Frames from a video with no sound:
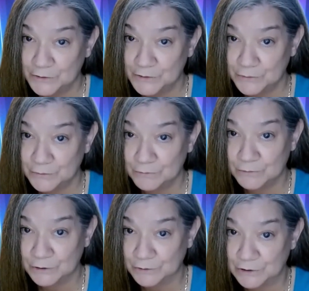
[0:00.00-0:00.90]

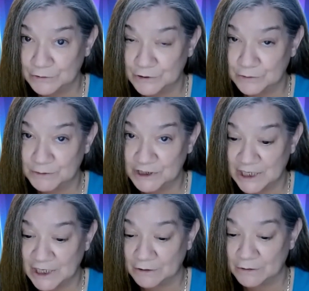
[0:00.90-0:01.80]
to your YouTube
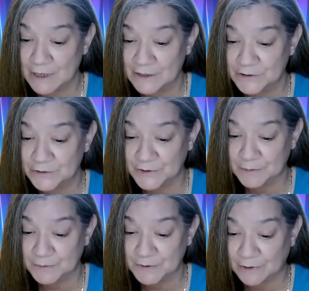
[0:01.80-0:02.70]
channel and to
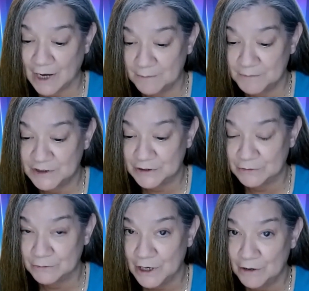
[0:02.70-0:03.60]
subscribe to
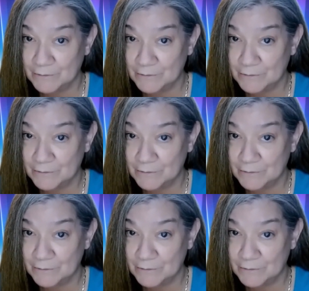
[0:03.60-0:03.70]
you